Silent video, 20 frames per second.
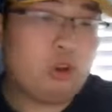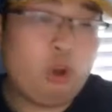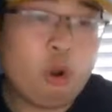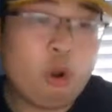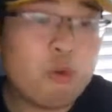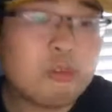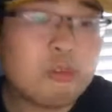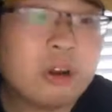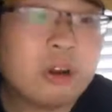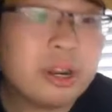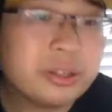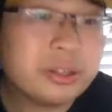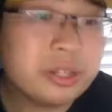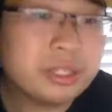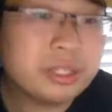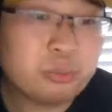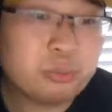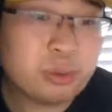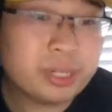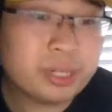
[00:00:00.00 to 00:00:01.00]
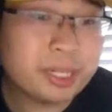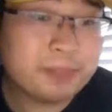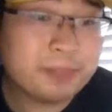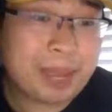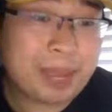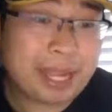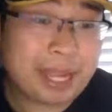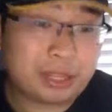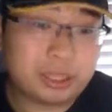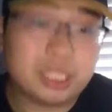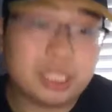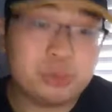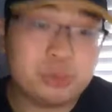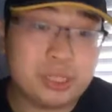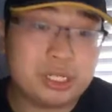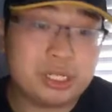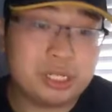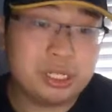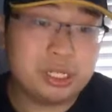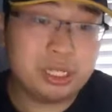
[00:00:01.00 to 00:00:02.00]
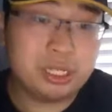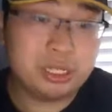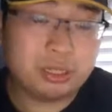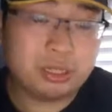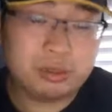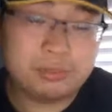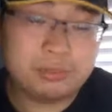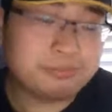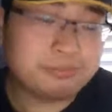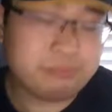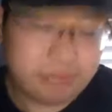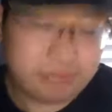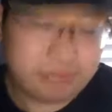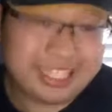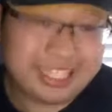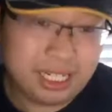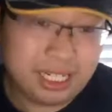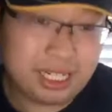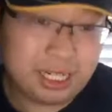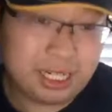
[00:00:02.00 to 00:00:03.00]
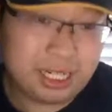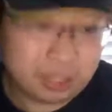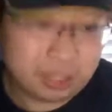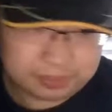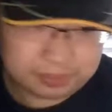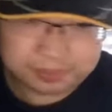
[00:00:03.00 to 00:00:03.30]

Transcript: Overall, I think the running back situation is pretty good.